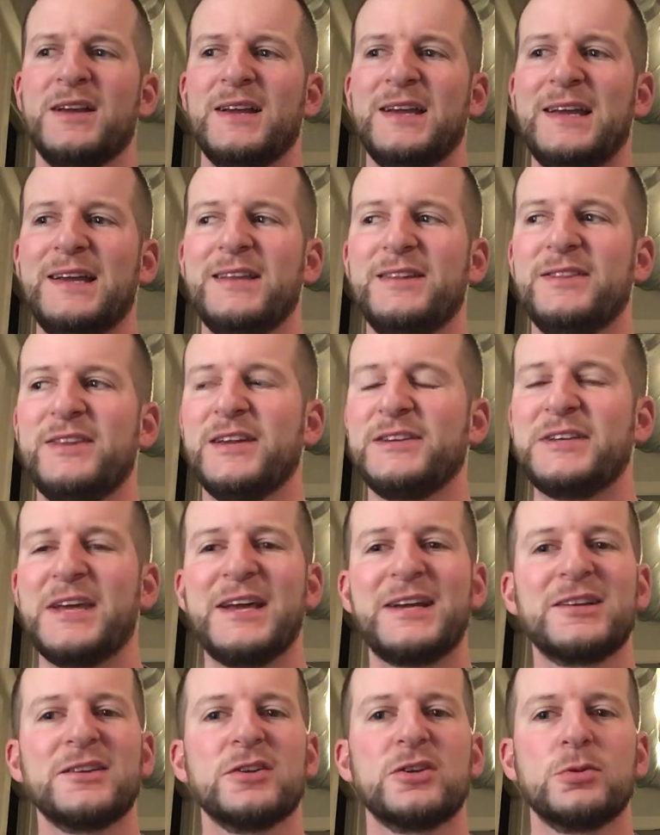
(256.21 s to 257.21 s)
they
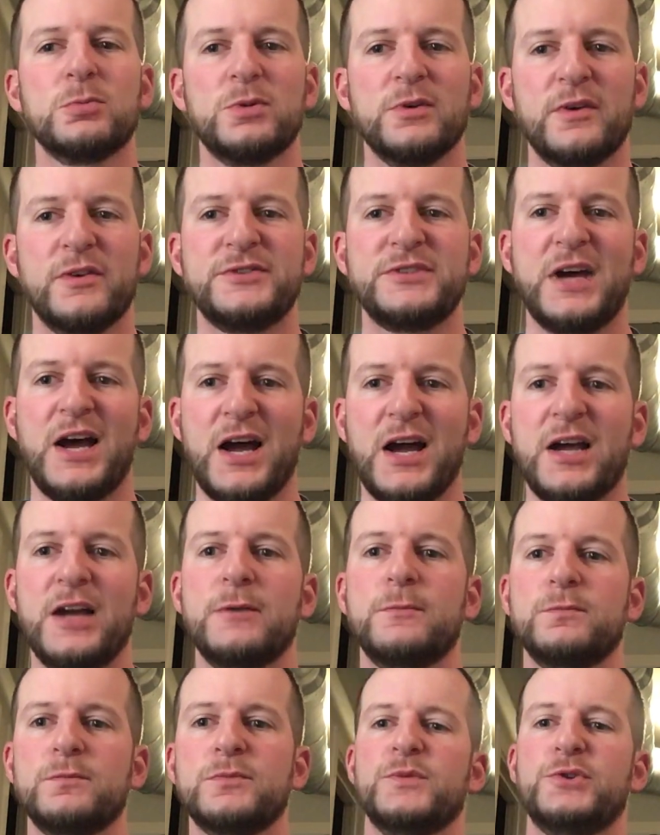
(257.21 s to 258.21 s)
take a little bit of
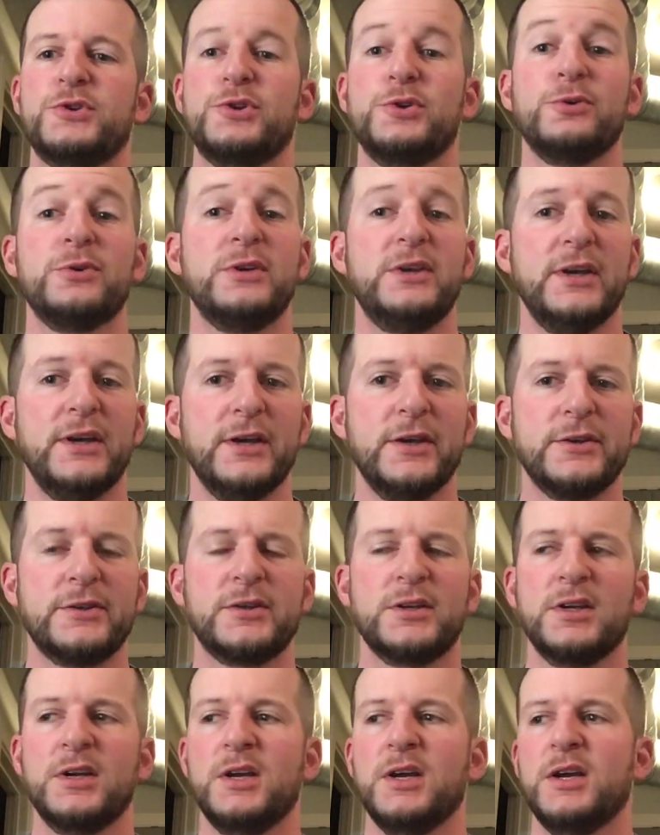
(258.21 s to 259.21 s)
time to get.